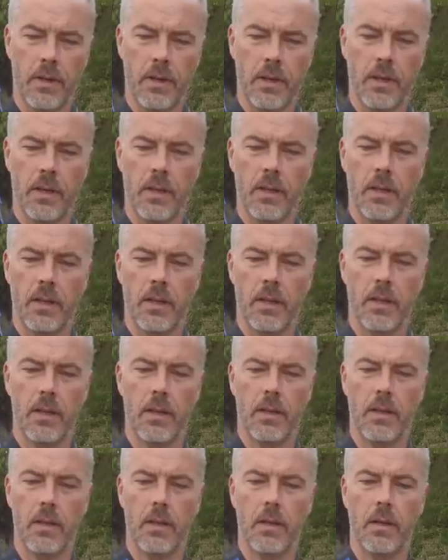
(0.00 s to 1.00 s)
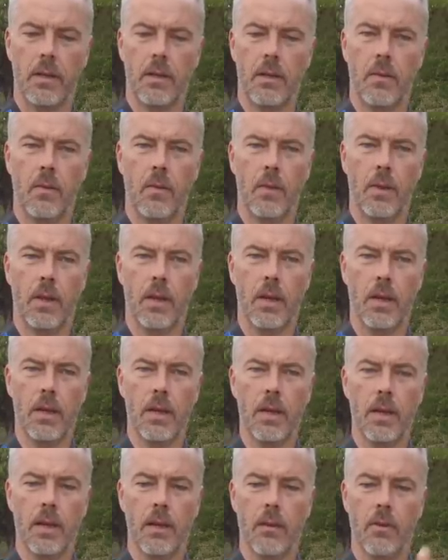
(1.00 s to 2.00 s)
said, with an
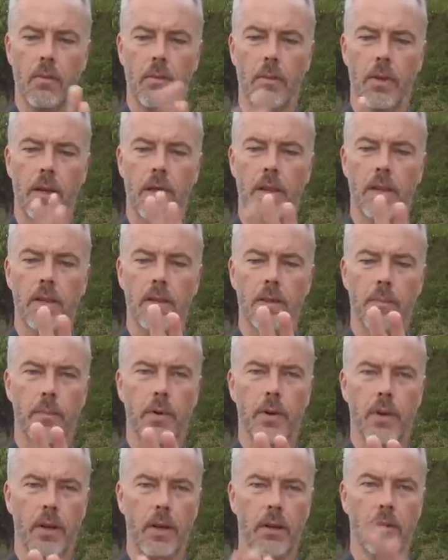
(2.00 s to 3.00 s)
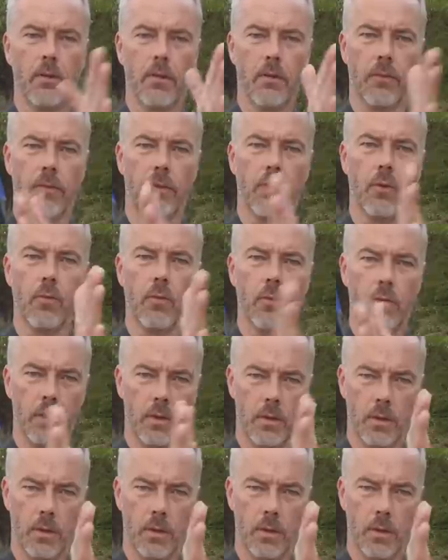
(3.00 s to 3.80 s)
inlay, or make this part out of foam.